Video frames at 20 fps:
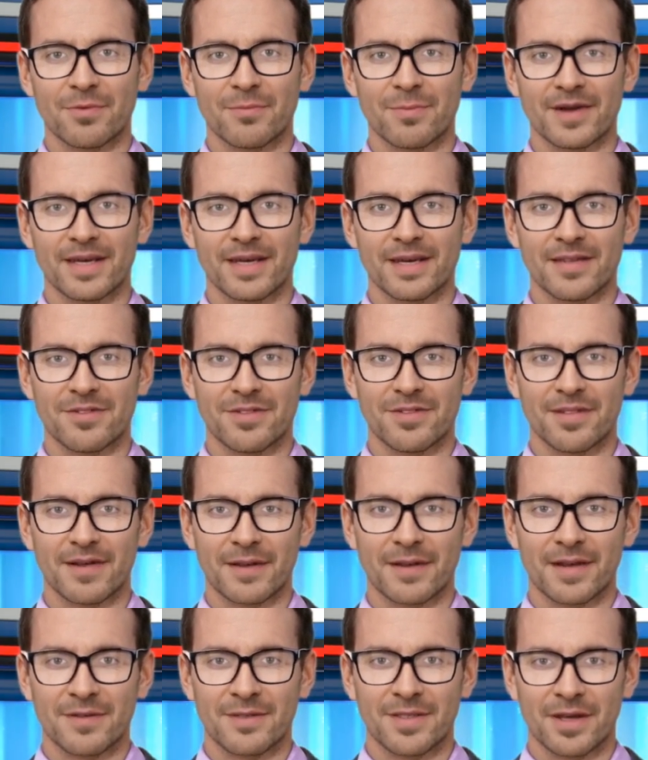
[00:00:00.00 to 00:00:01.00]
rupees,
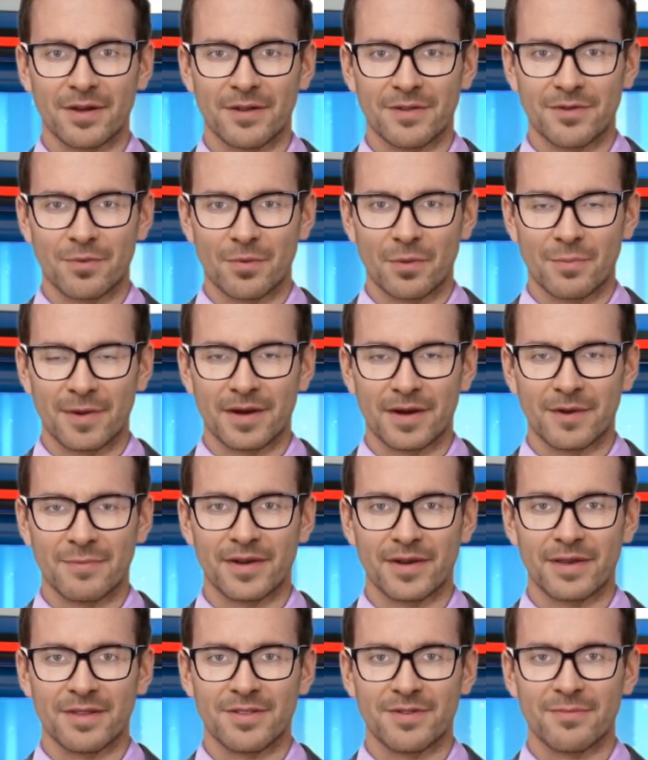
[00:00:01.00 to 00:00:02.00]
and these kits will
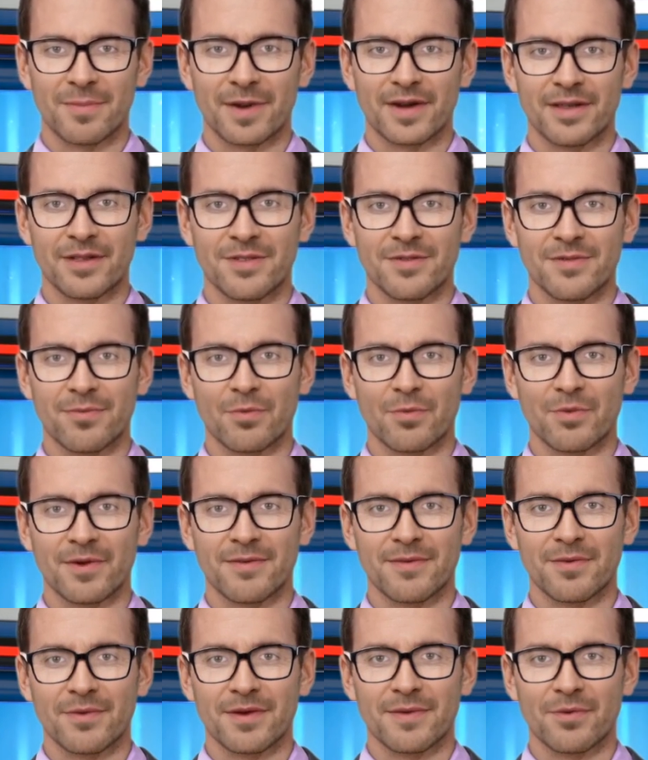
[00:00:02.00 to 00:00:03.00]
benefit as many as
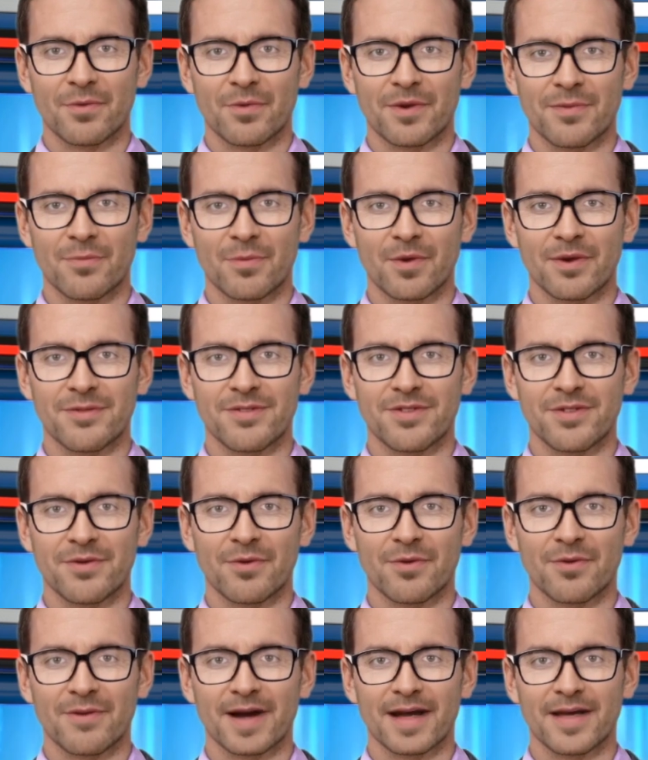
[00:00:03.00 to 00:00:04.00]

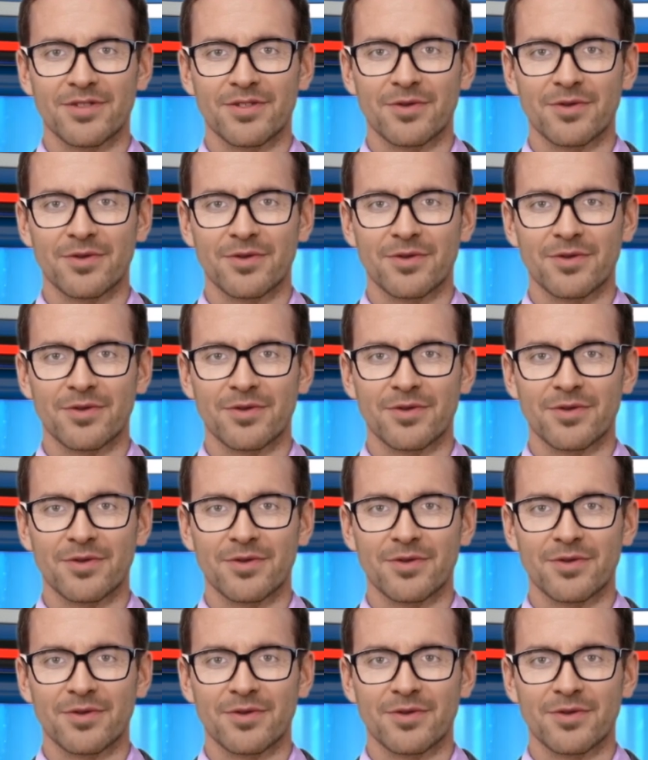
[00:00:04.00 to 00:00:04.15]
43.10 lakh